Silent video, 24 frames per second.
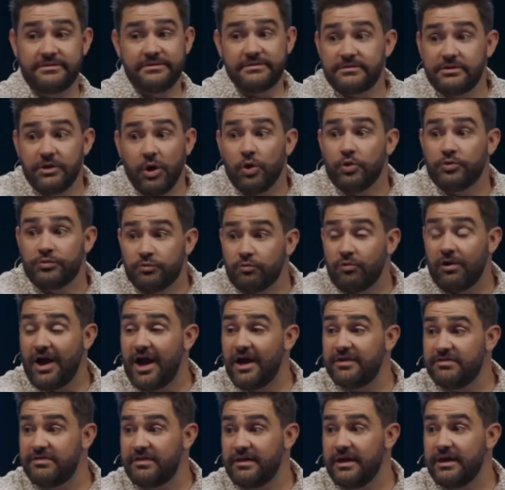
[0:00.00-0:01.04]
golden
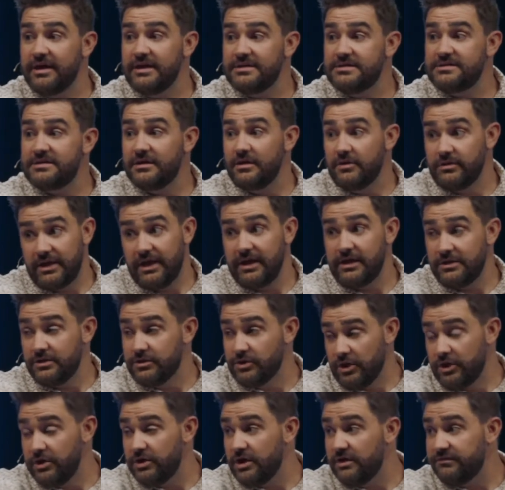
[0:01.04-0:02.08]
rod thing and say, okay, you're
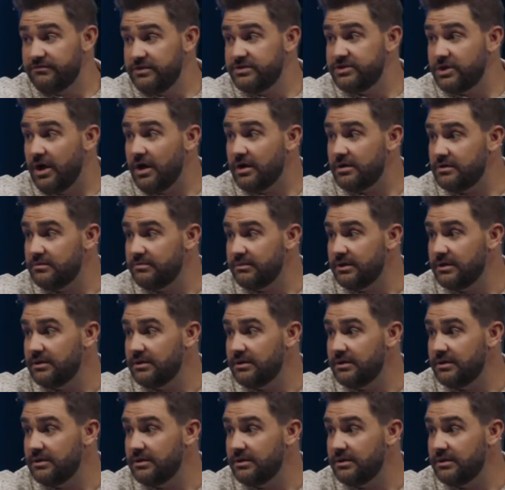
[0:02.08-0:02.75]
good enough to talk to me.